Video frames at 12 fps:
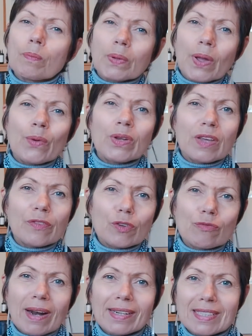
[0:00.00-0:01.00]
but only if
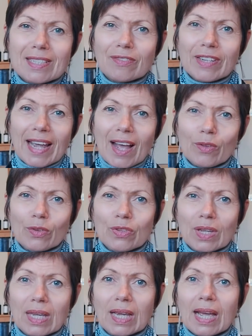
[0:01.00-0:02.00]
you're relatively
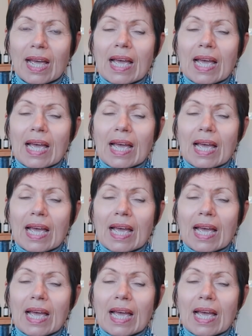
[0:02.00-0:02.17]
healthy.